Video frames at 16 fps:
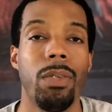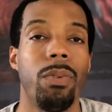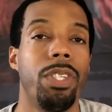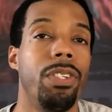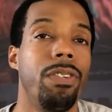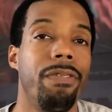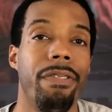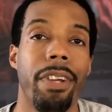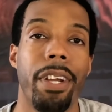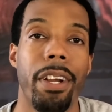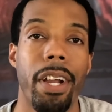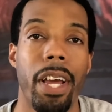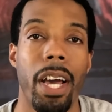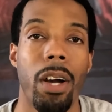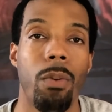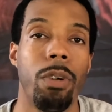what you figured
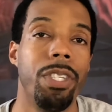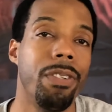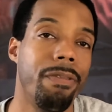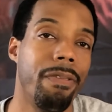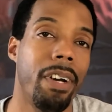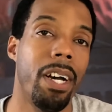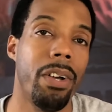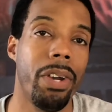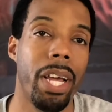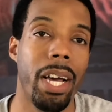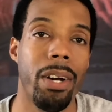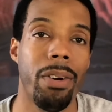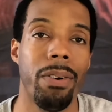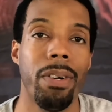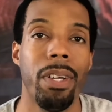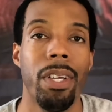out, what you found
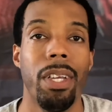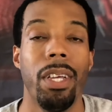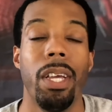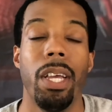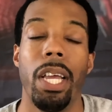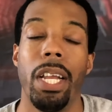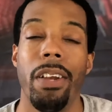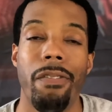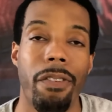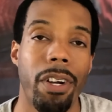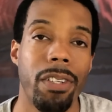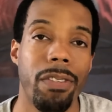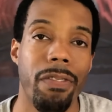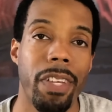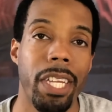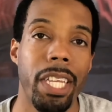out in the
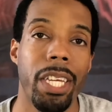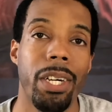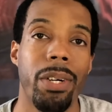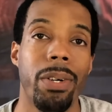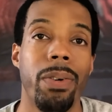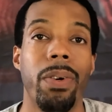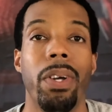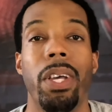first video.